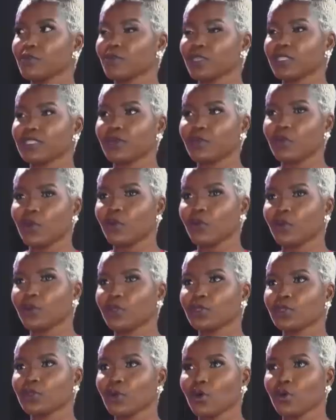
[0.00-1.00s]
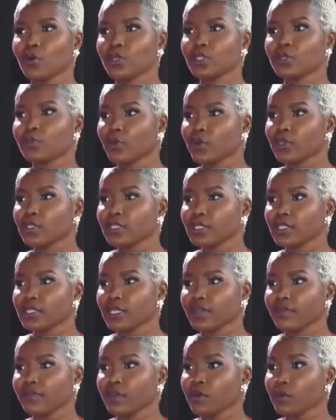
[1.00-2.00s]
with someone who is always
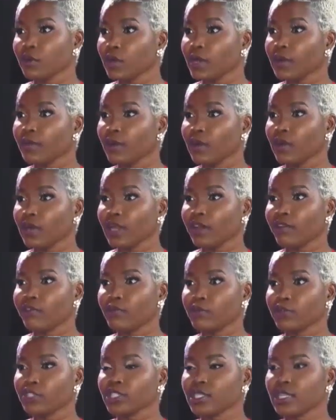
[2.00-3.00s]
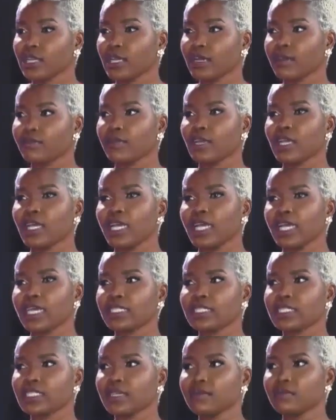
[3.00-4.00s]
positive and all about love, preaching love,
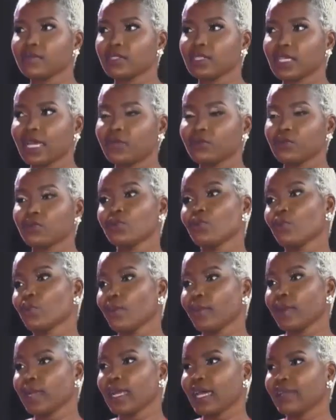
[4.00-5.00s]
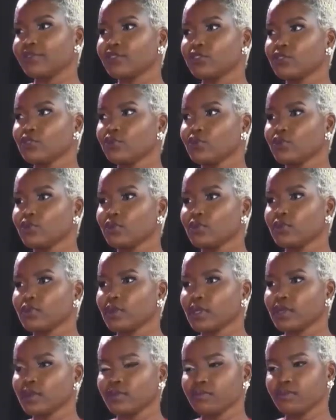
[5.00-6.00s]
it seems I don't know, but I feel
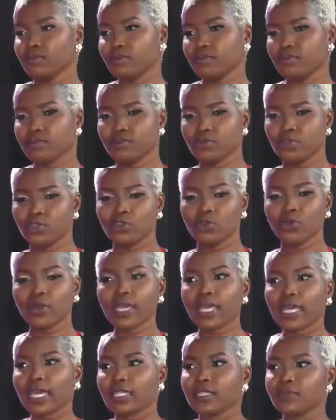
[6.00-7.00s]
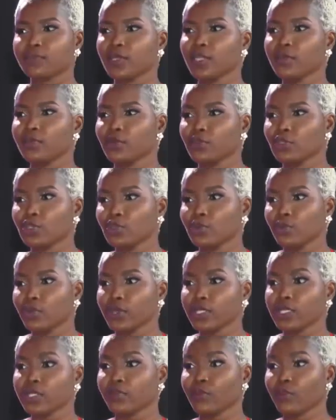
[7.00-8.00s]
eh, you don't get people to
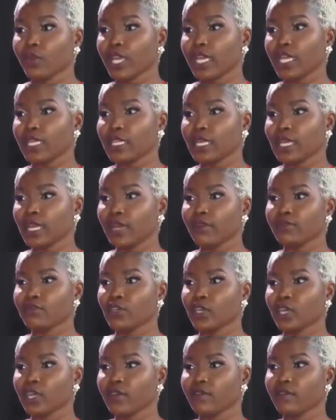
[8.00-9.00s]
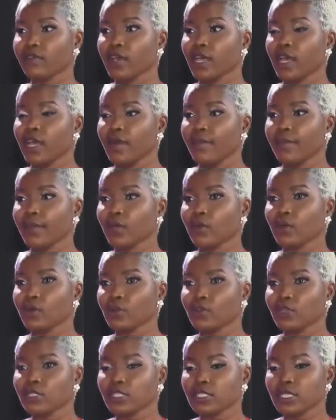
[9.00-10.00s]
reciprocate the love you give
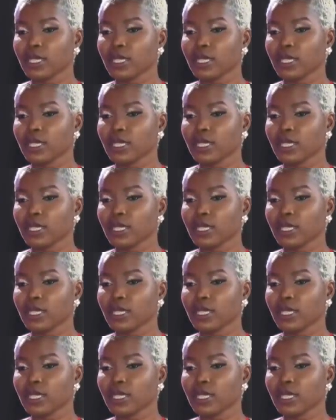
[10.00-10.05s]
because